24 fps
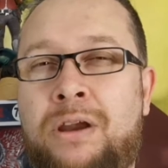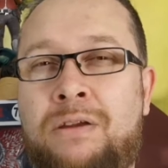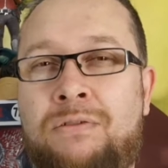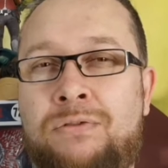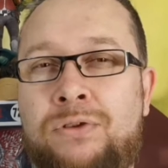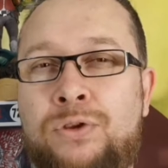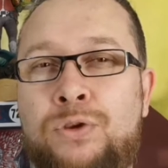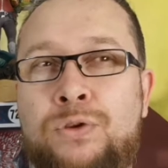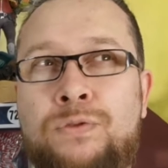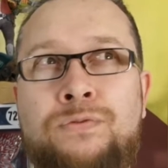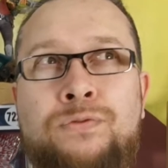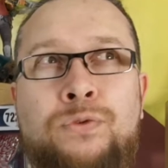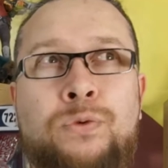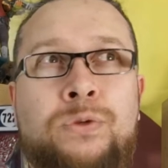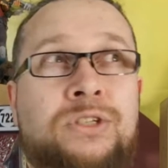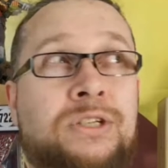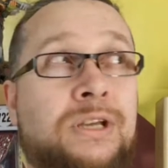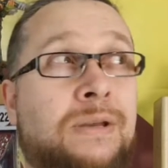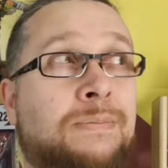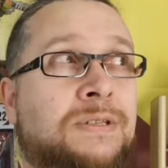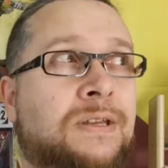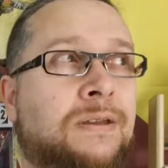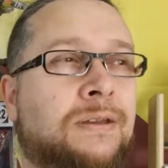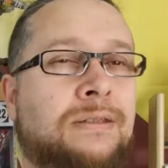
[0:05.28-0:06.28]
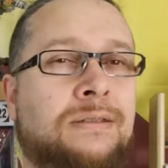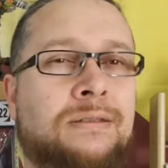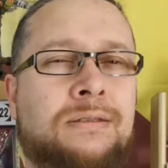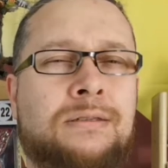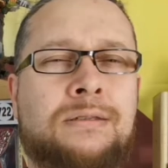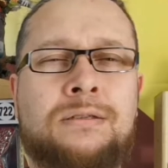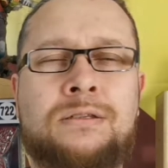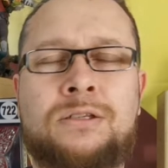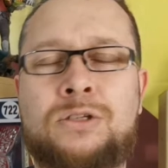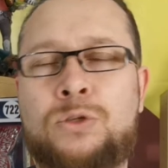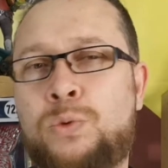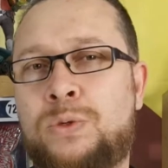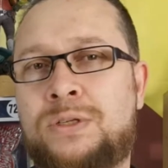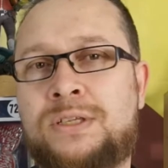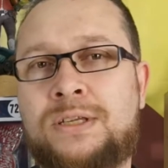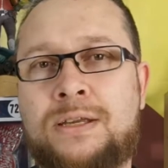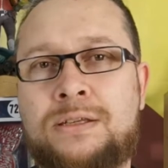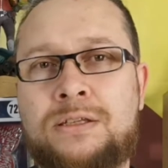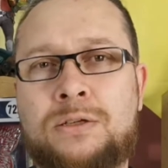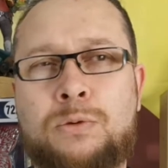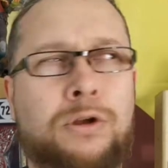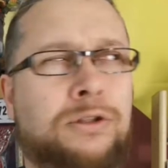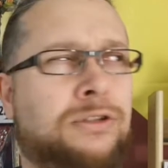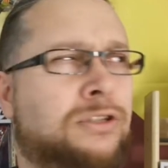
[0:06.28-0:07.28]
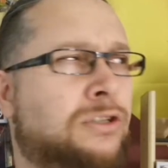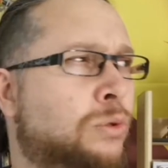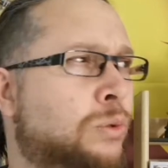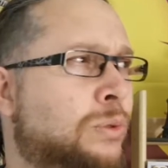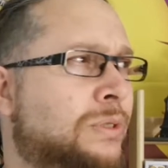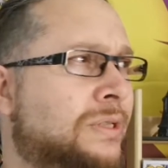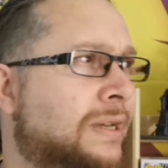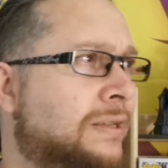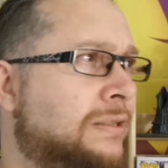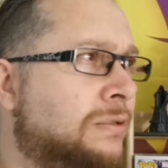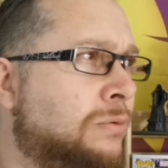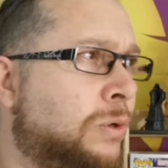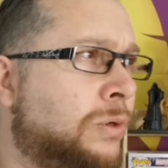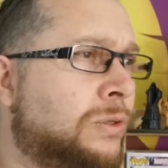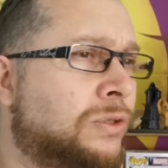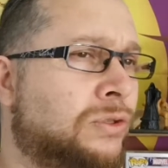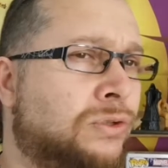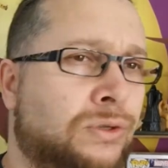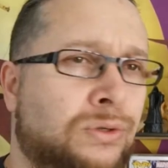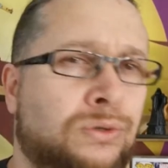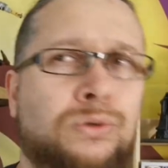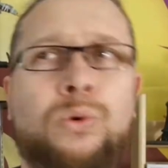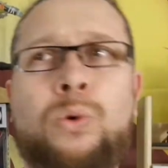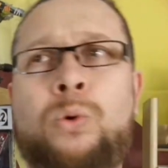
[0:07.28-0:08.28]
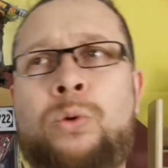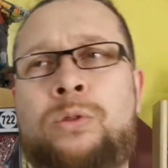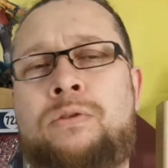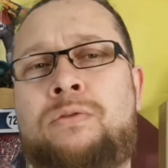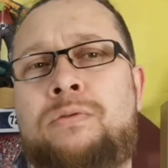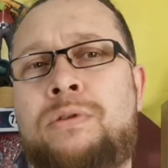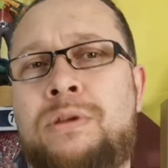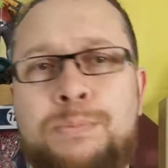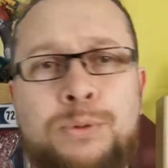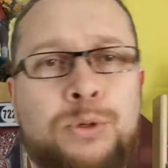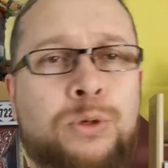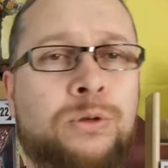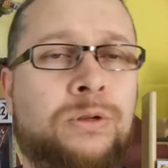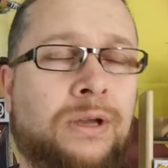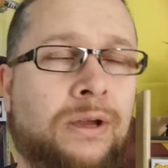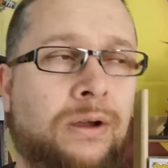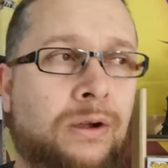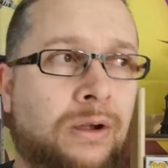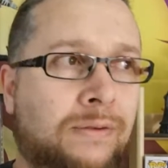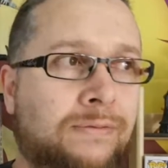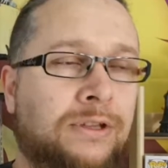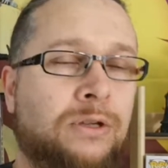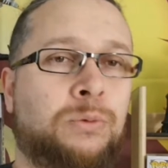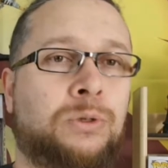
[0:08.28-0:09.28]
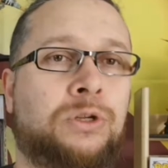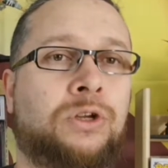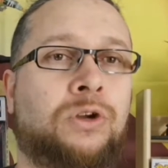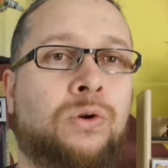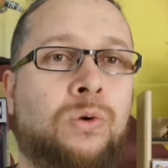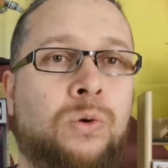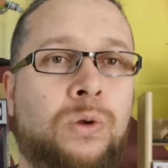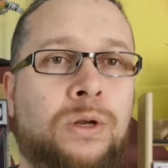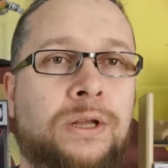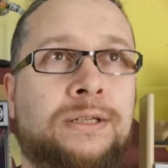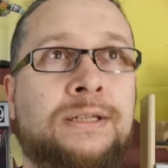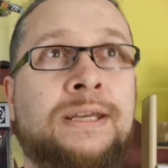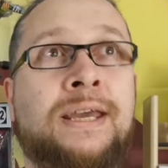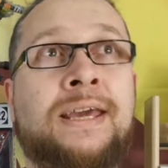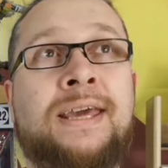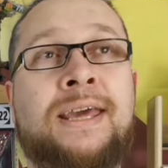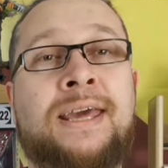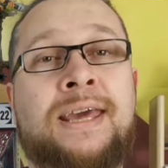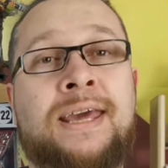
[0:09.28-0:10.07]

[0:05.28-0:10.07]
my review for James Gunn's The Suicide Squad, Suicide Squad 2, or the reboot, however you want to call it.